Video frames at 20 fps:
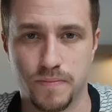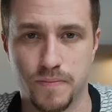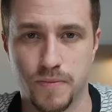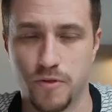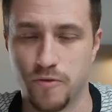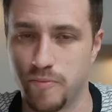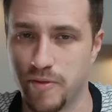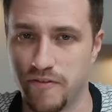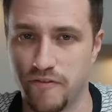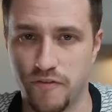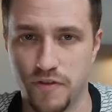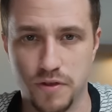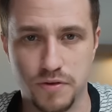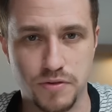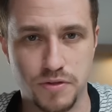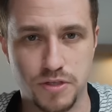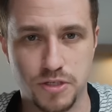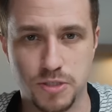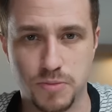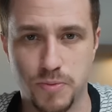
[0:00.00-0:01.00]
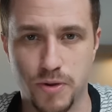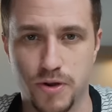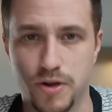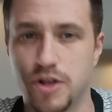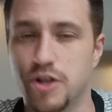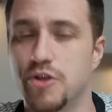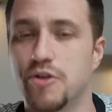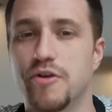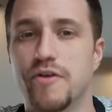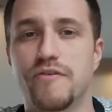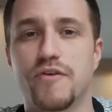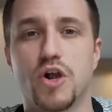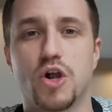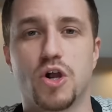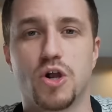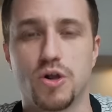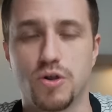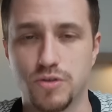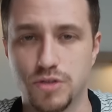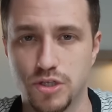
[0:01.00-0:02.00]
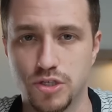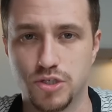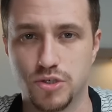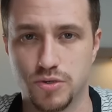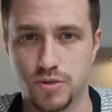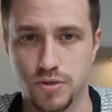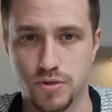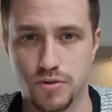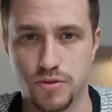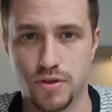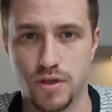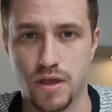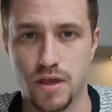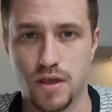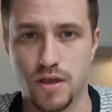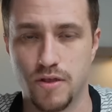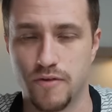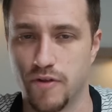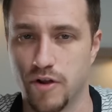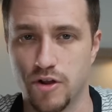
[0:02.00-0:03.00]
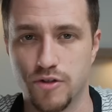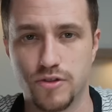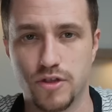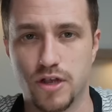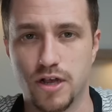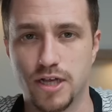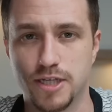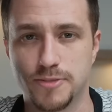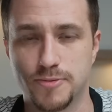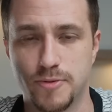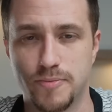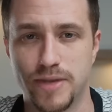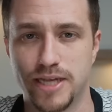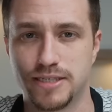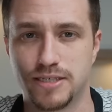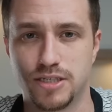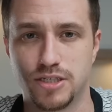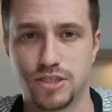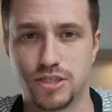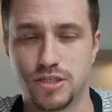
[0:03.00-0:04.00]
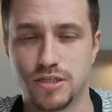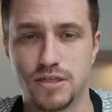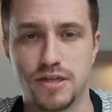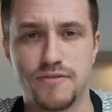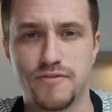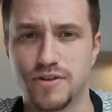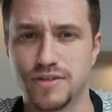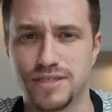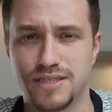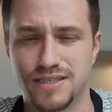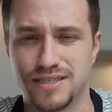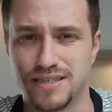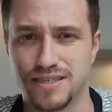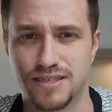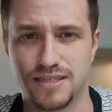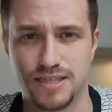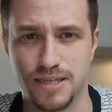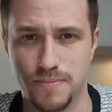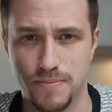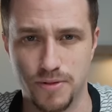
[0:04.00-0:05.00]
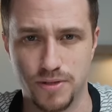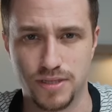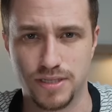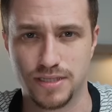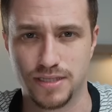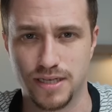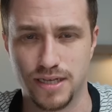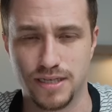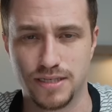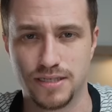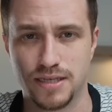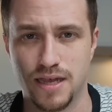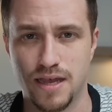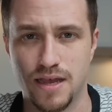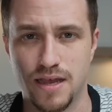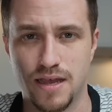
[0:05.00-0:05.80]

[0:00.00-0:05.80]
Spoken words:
who've been filled with the Spirit, who have heard the truth, heard the gospel message, deliverance is as simple as this,